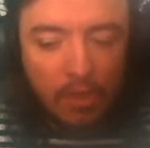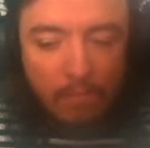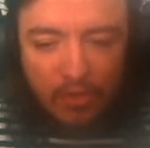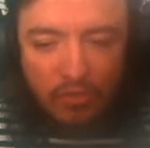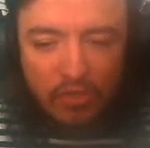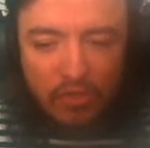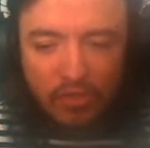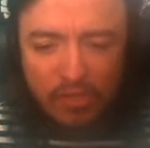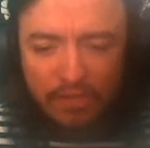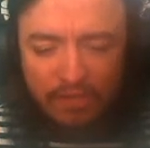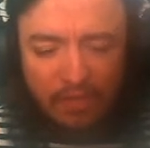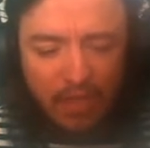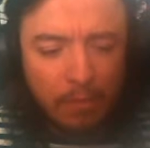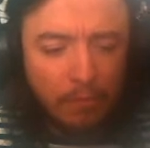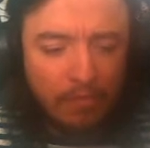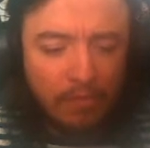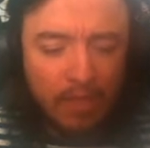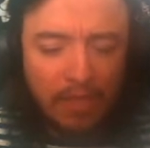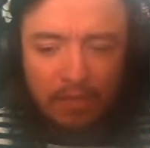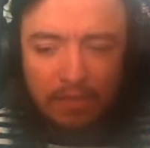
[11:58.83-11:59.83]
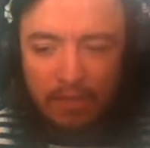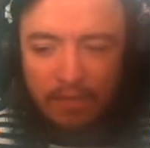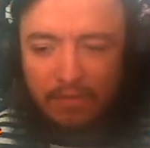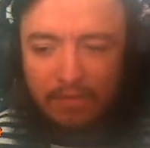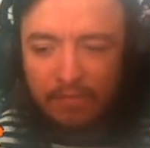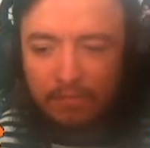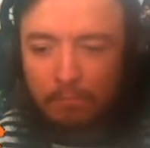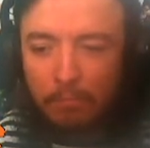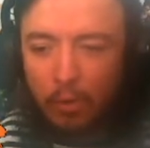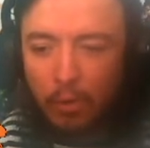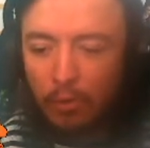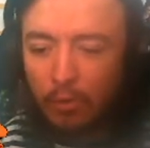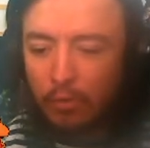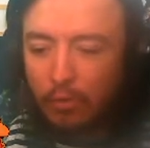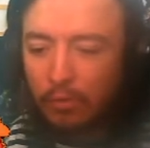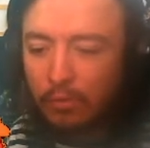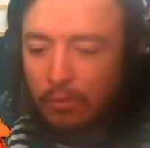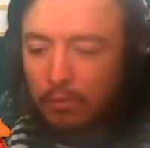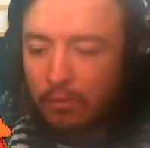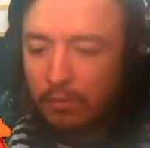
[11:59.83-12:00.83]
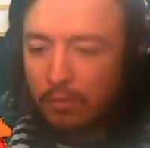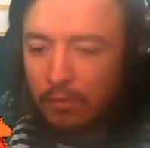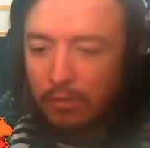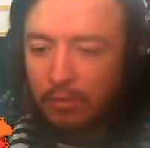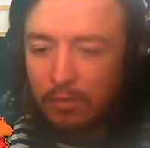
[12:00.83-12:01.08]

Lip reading: I imagine this game with like it's more